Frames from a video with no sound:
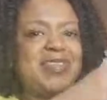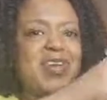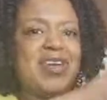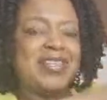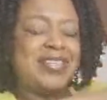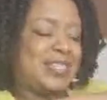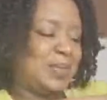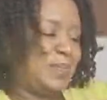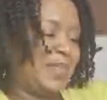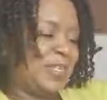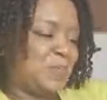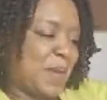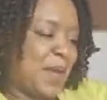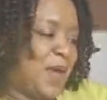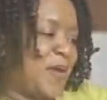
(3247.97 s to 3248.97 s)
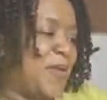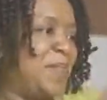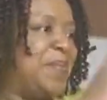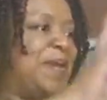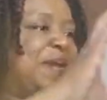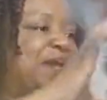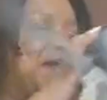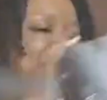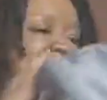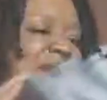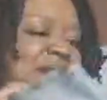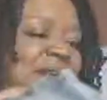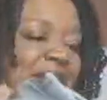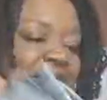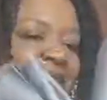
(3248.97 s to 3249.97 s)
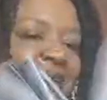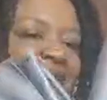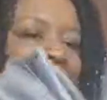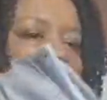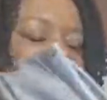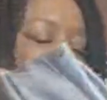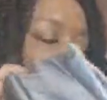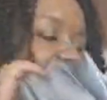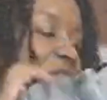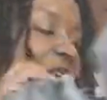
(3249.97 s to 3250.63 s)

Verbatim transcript: try to zip this back up now. But